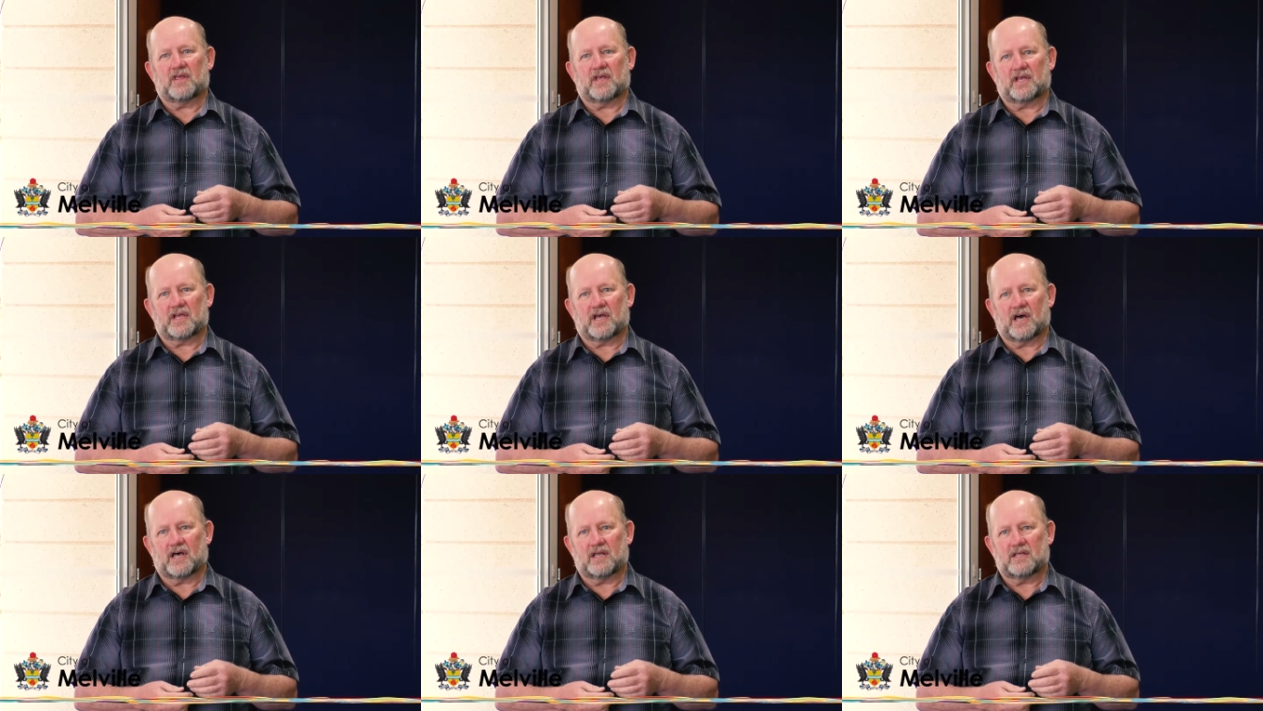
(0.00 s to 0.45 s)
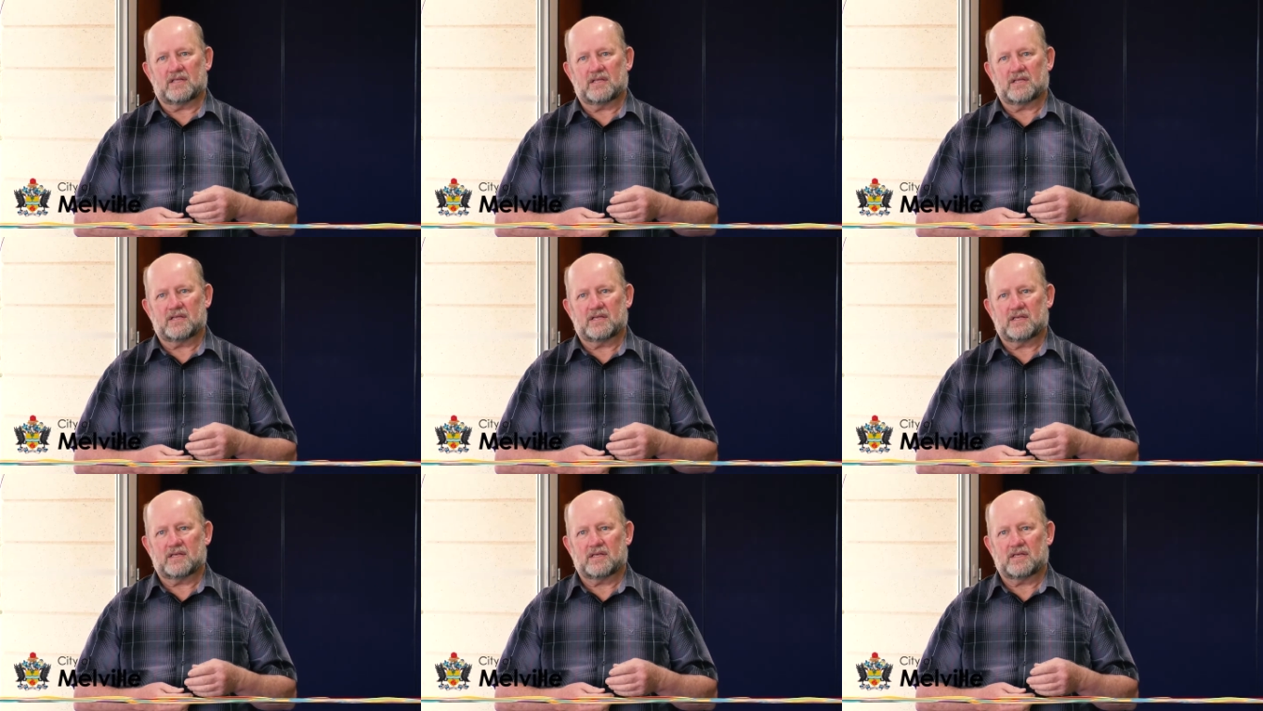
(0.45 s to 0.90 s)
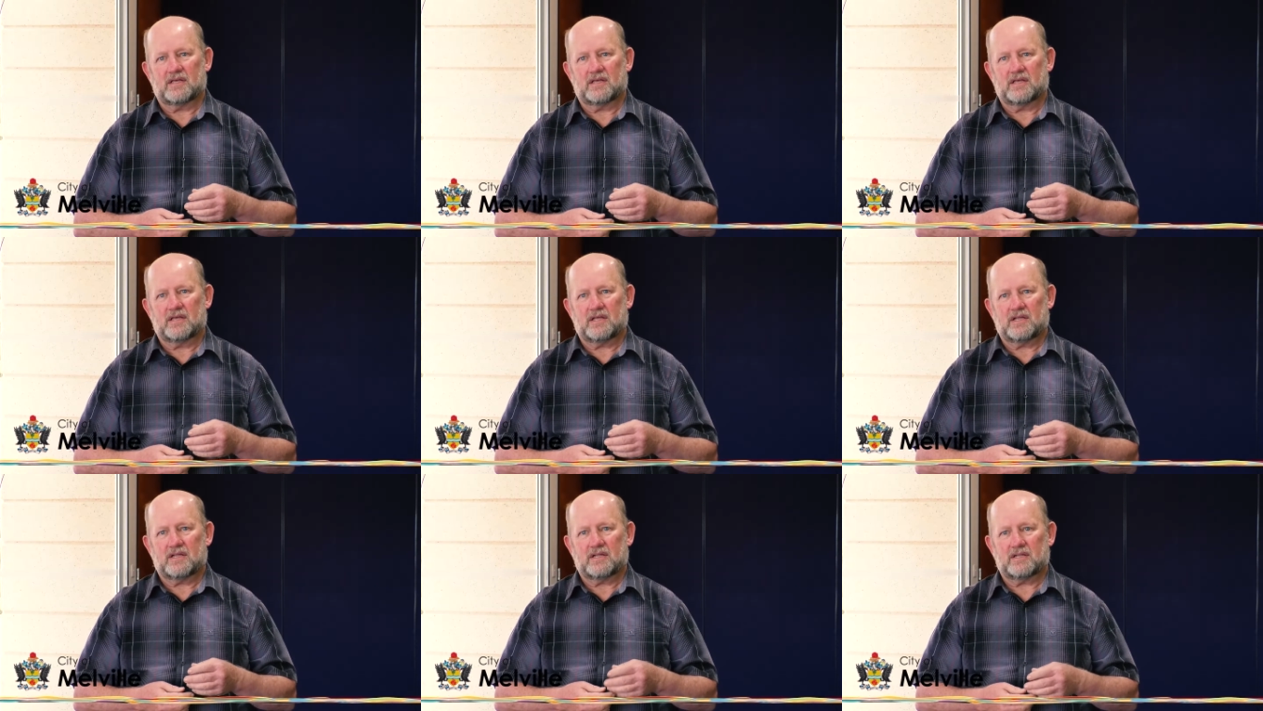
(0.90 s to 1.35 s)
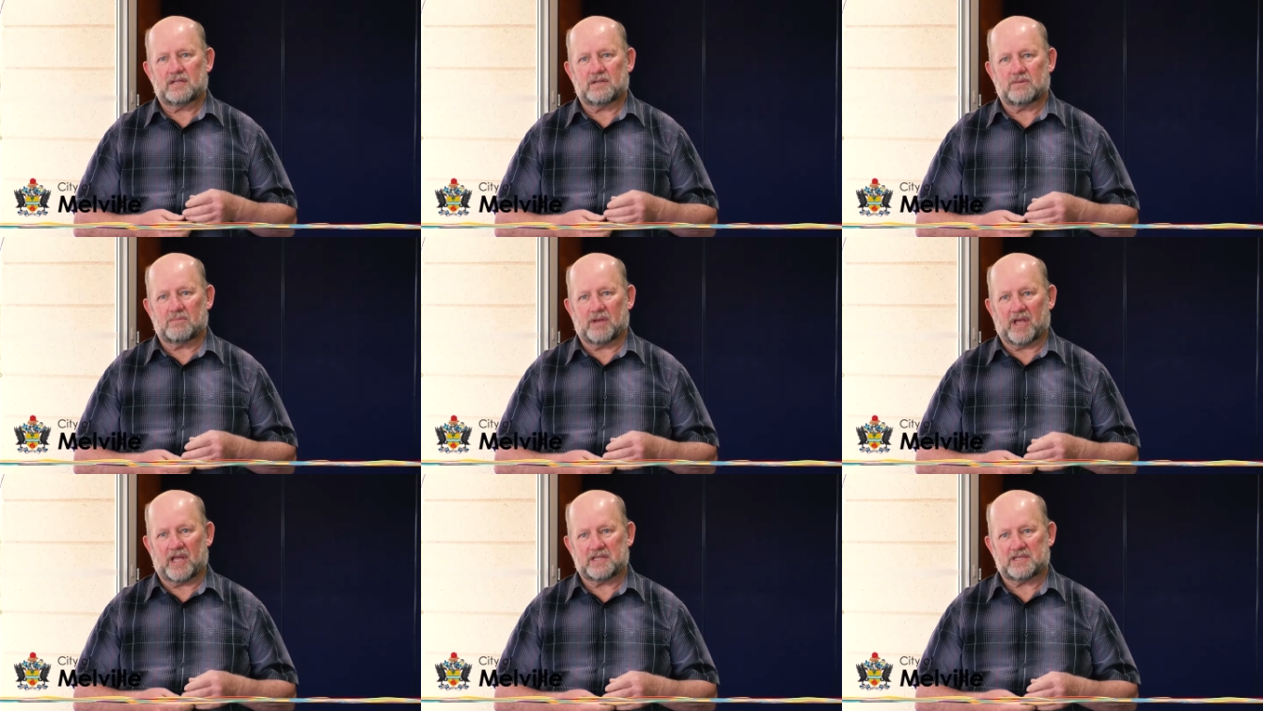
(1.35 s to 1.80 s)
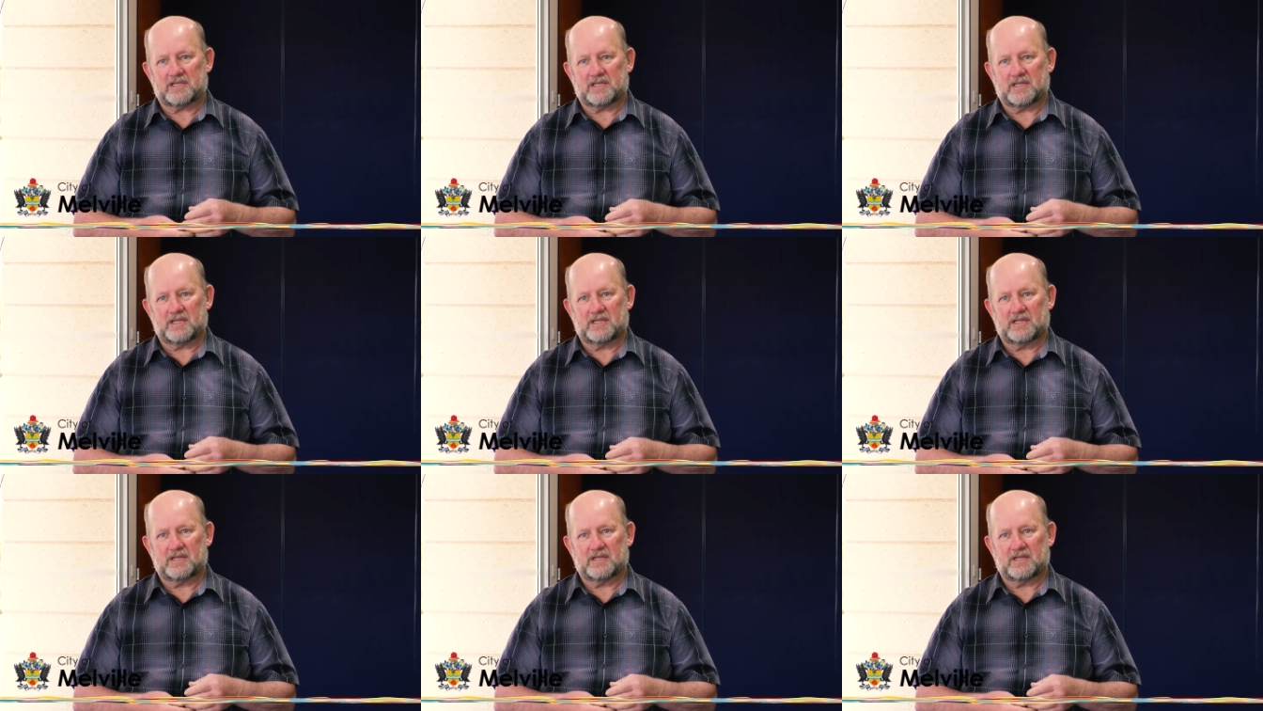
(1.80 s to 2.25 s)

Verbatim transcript: they got dementia.